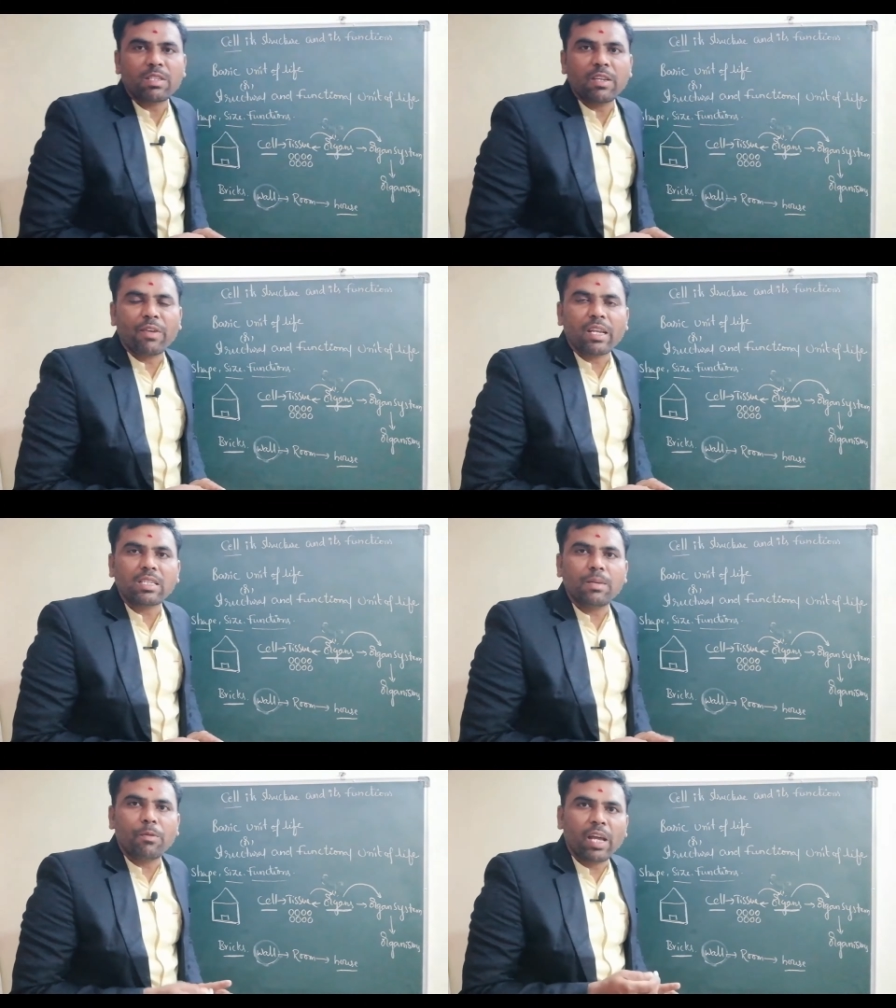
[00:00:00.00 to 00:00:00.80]
Say for
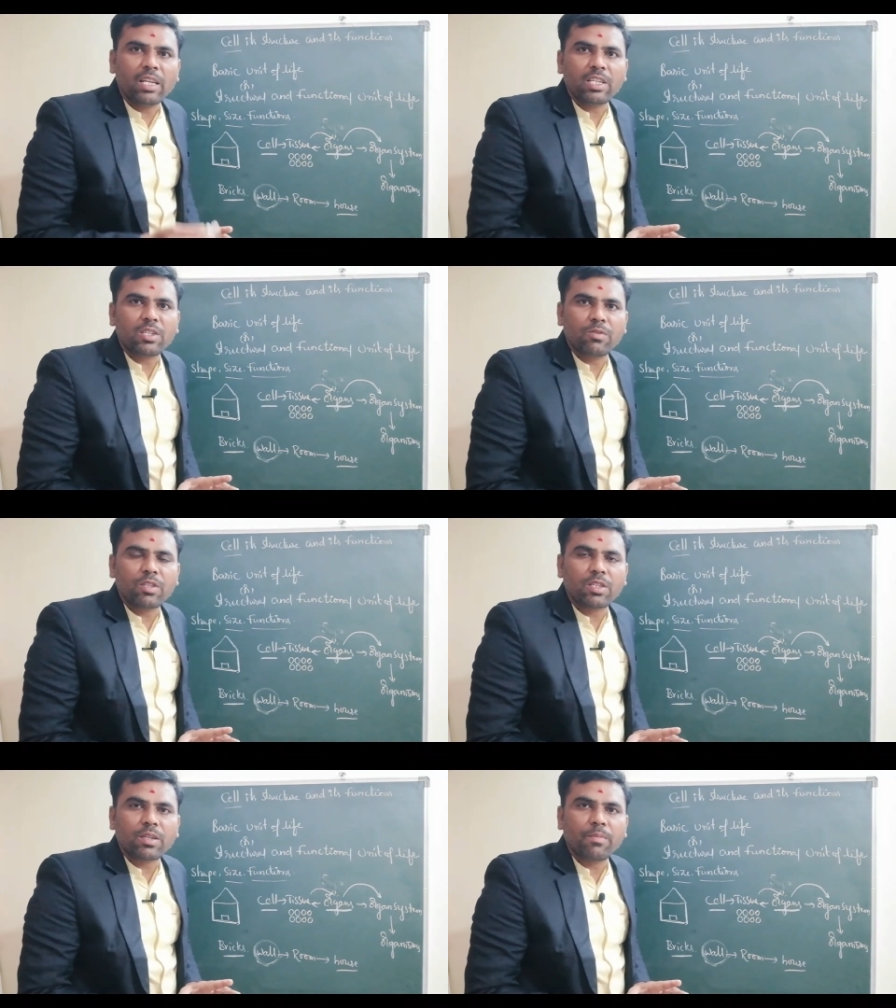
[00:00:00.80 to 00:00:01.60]
example, digestive
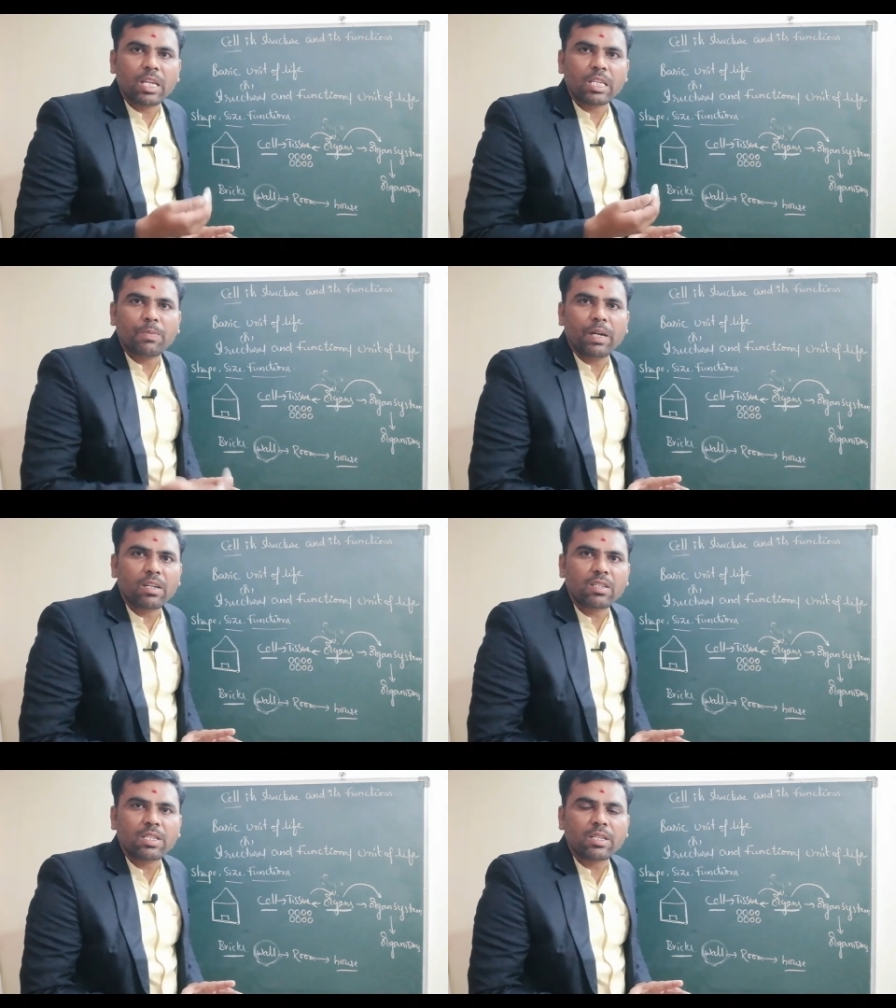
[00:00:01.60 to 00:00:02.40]
system,
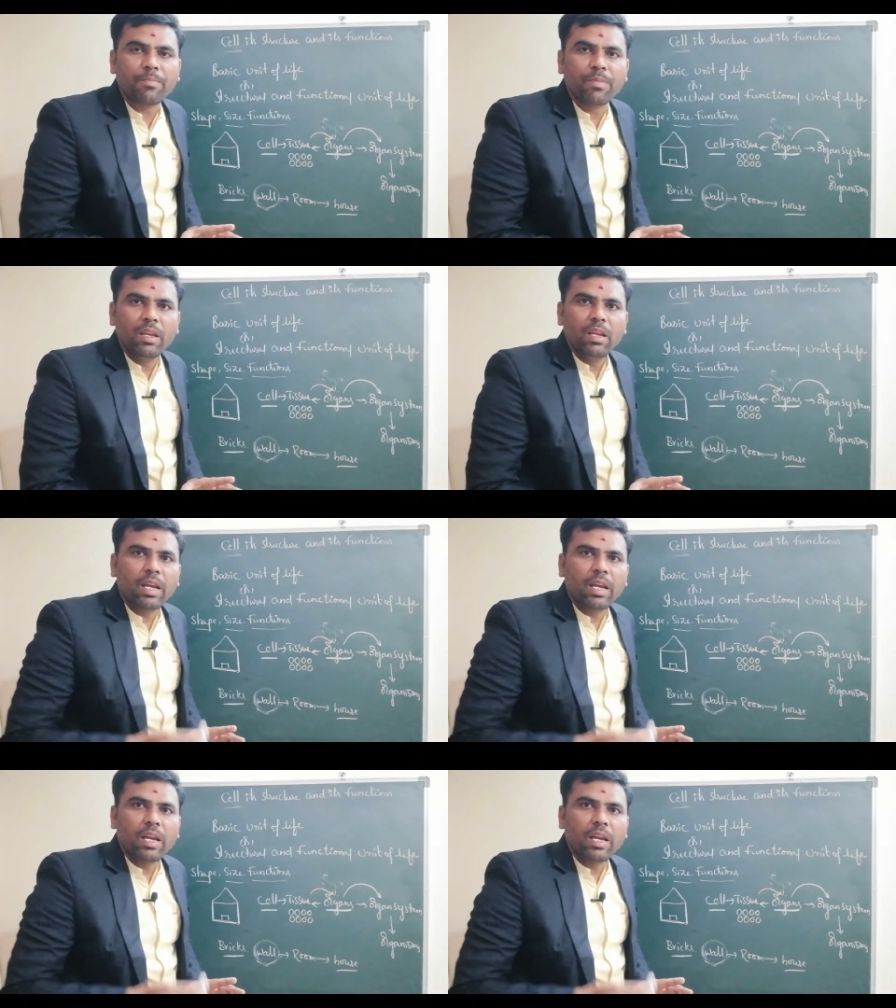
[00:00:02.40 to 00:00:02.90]
respiratory system,